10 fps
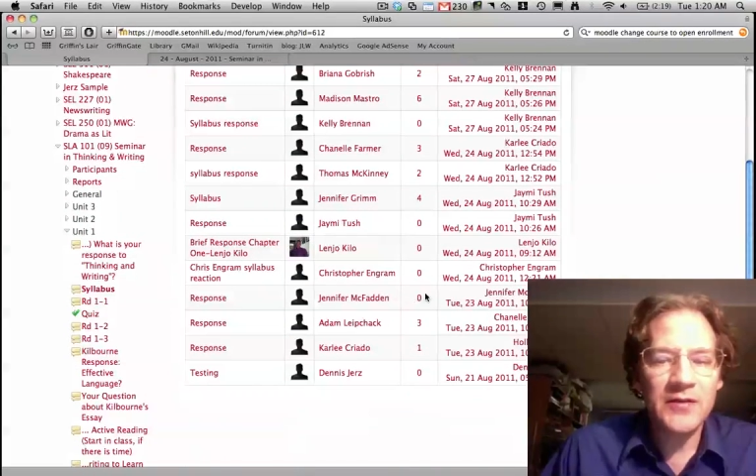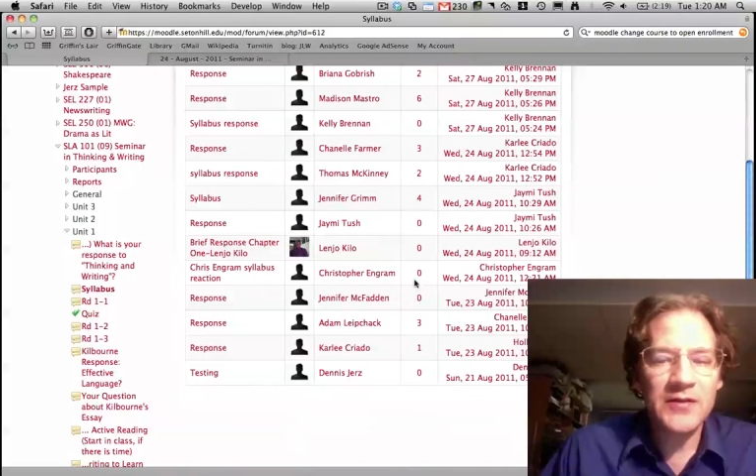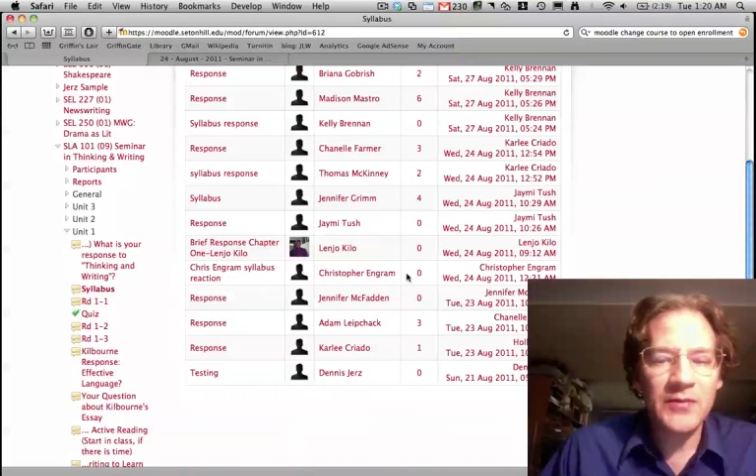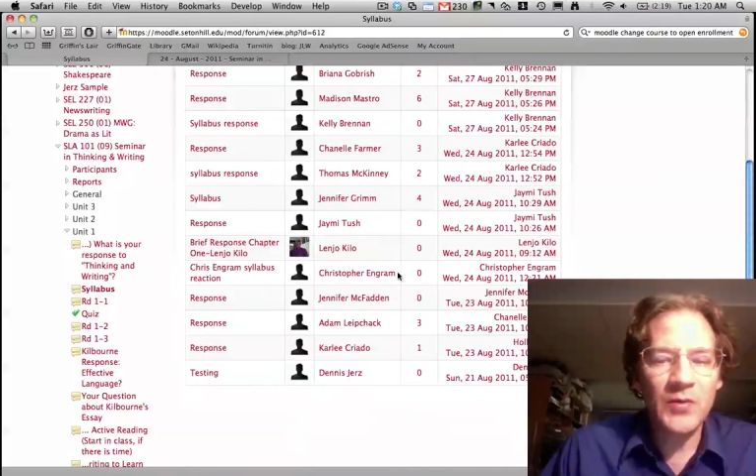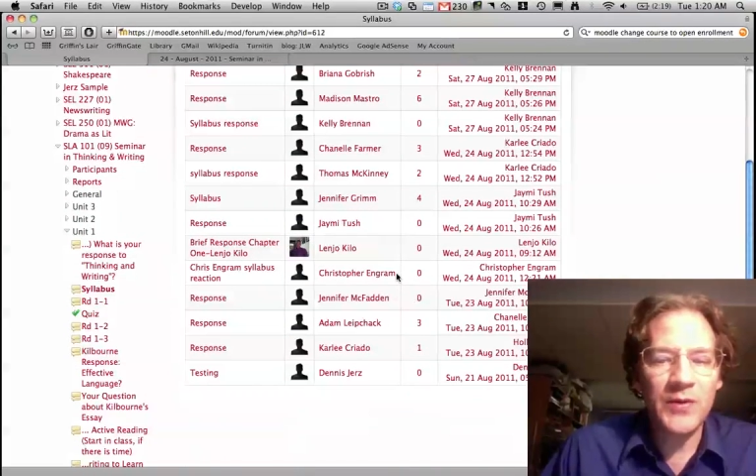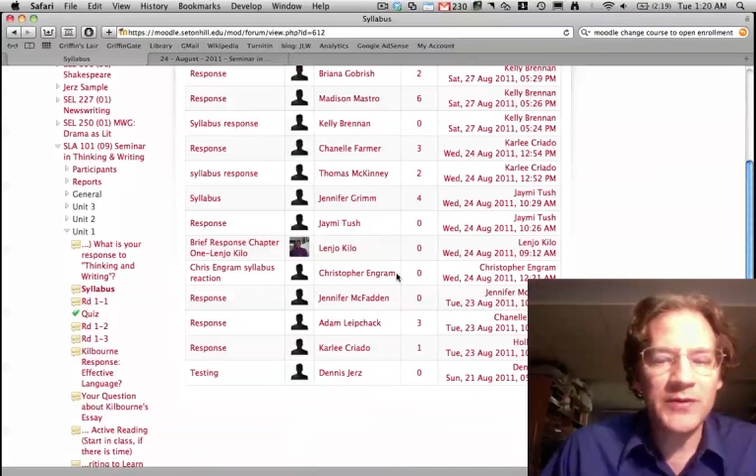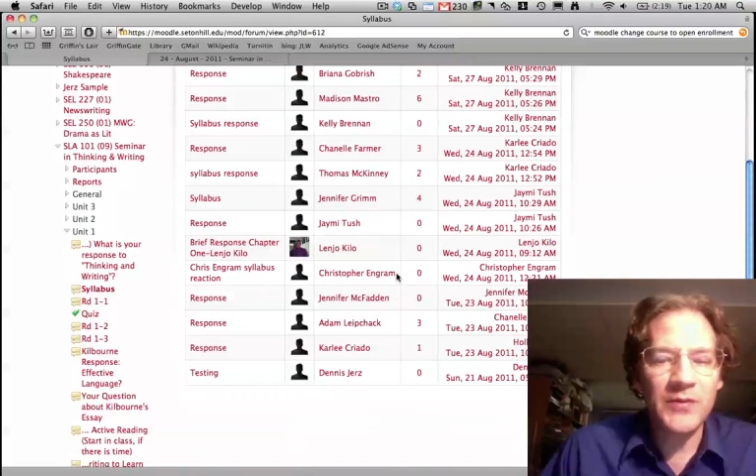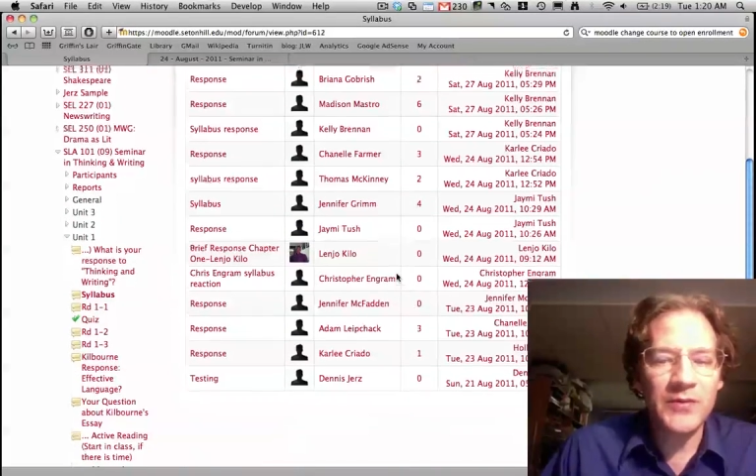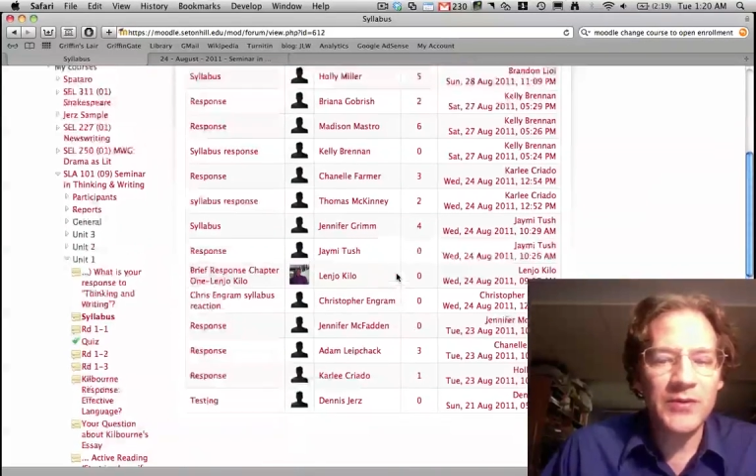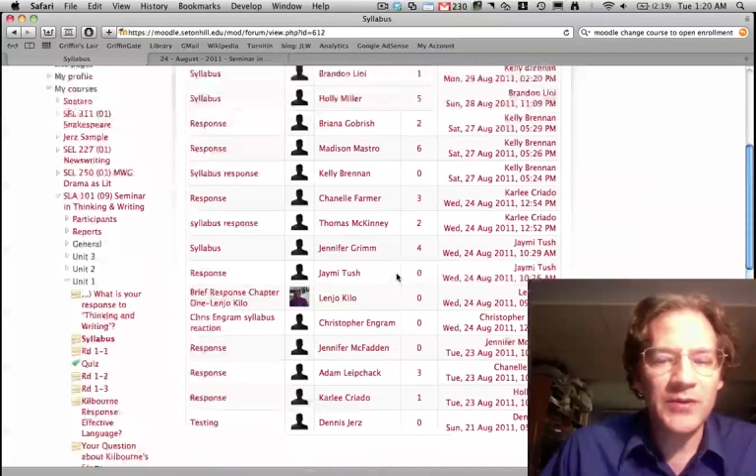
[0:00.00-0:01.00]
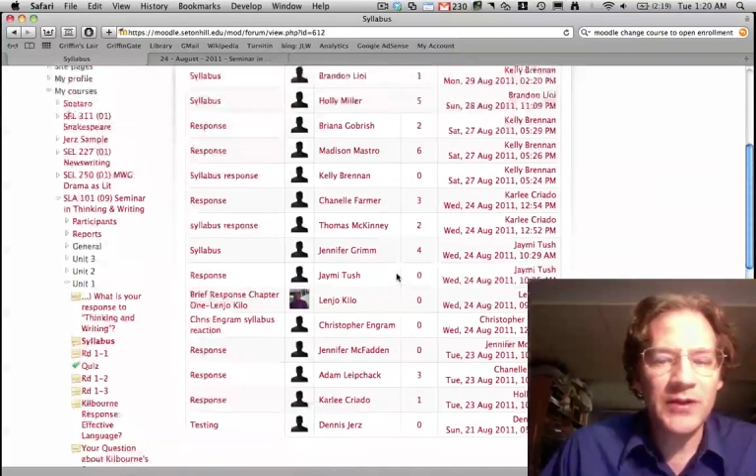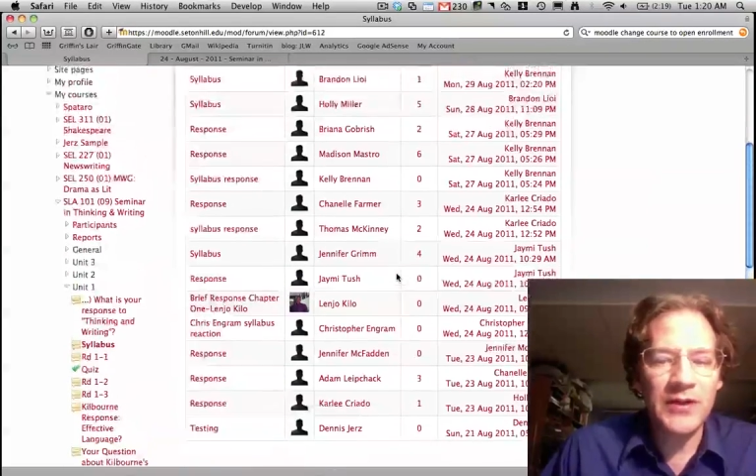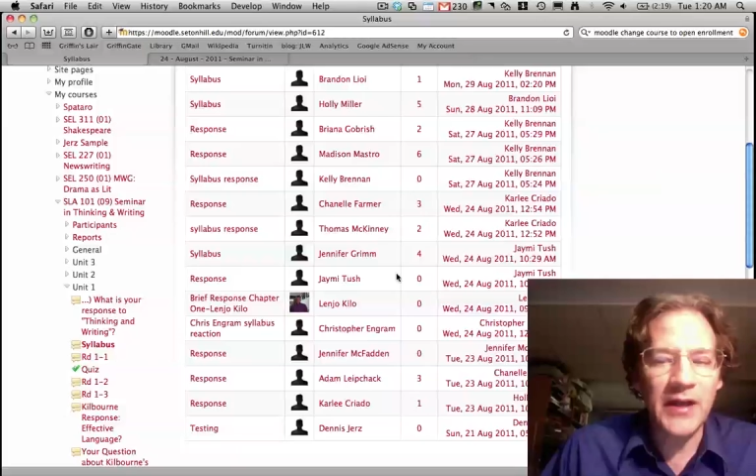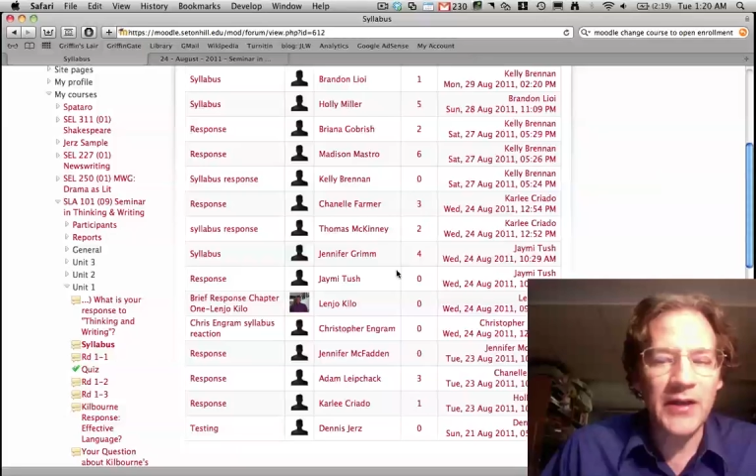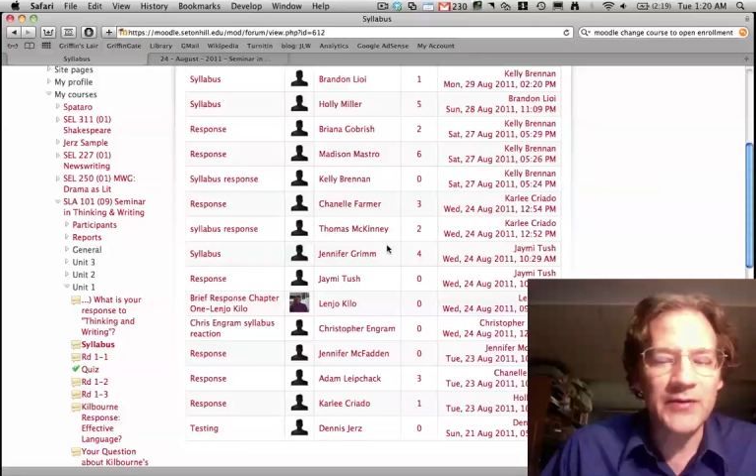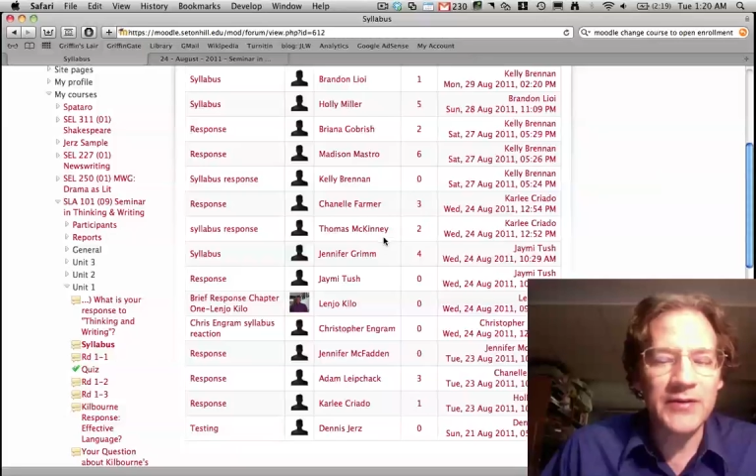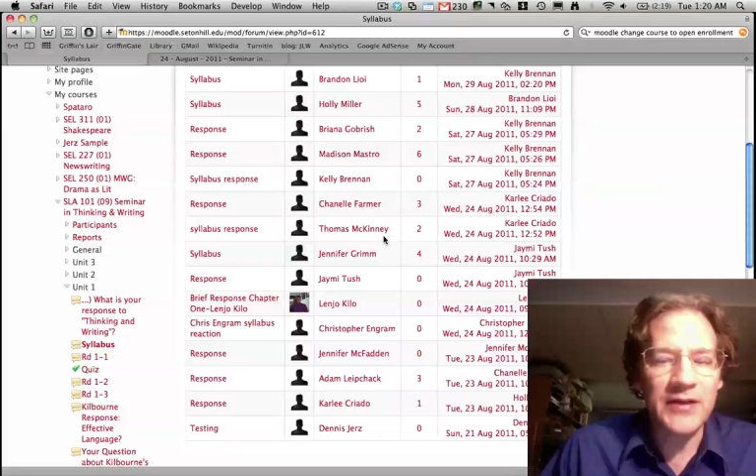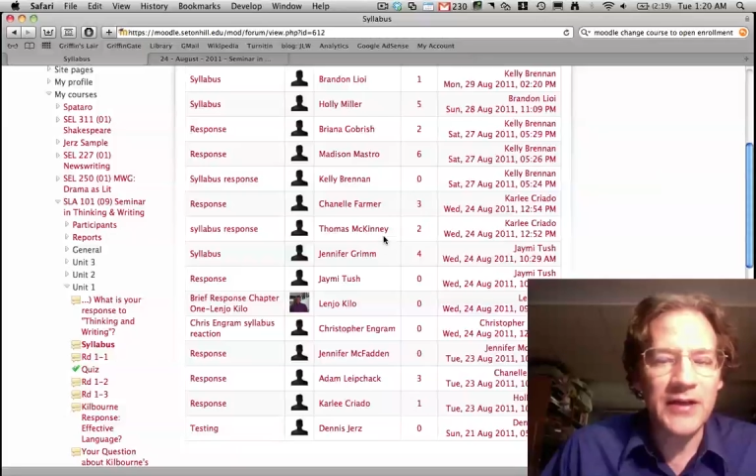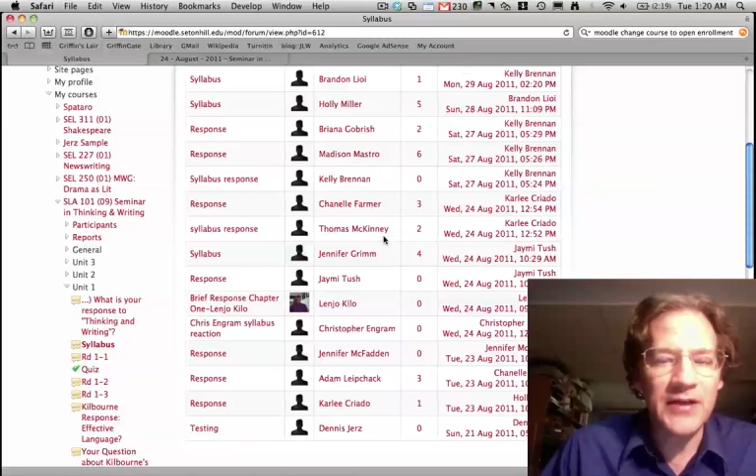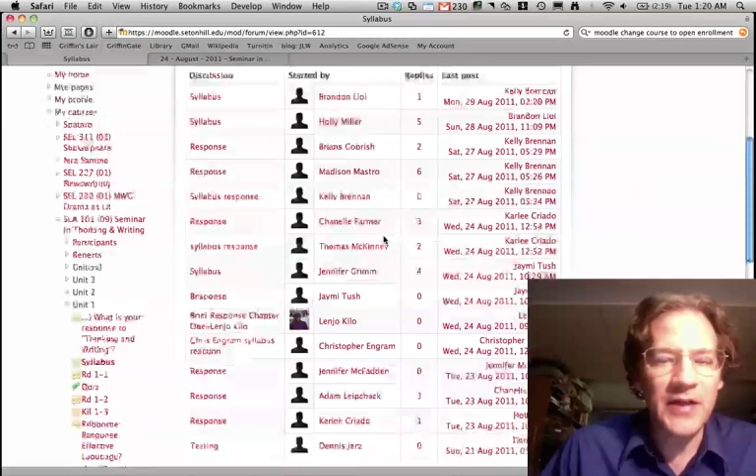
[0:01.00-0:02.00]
Some of the ones that were turned in later didn't get